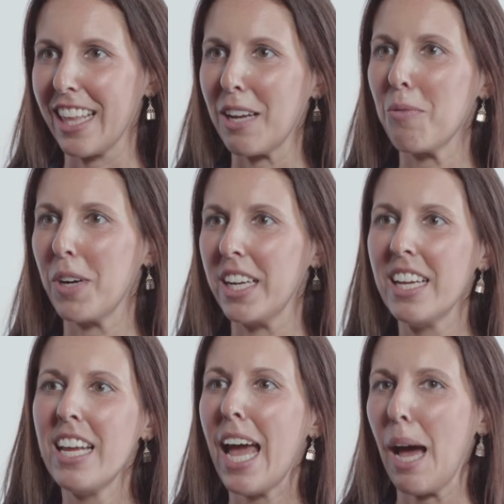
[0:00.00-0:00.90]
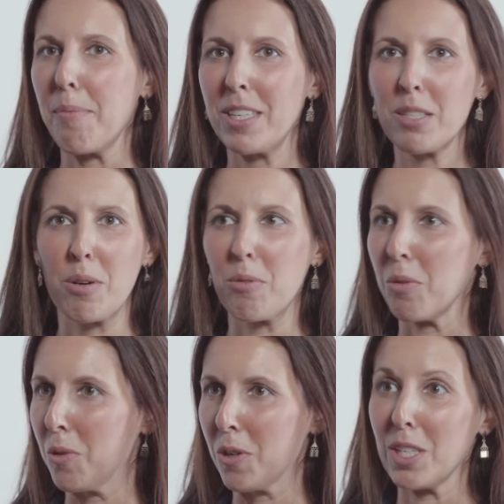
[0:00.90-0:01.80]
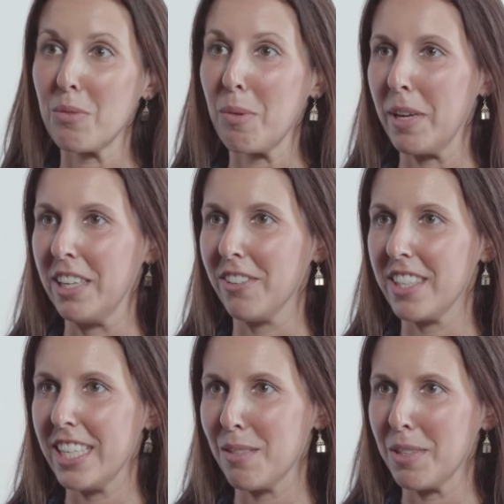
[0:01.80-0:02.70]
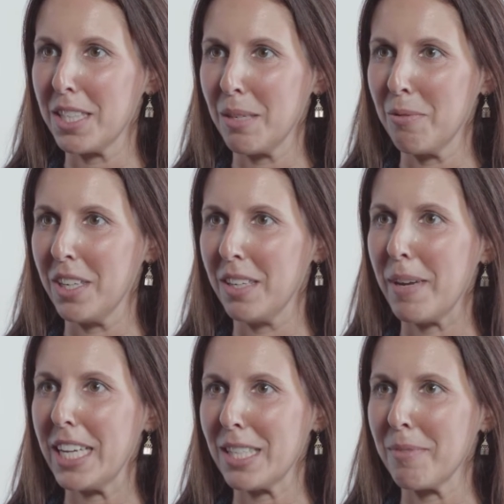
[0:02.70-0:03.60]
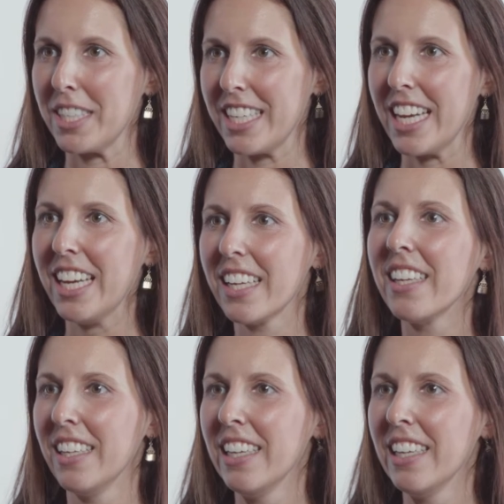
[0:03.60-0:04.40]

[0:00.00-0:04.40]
like, what happens, what rewards, what penalties when someone makes a mistake.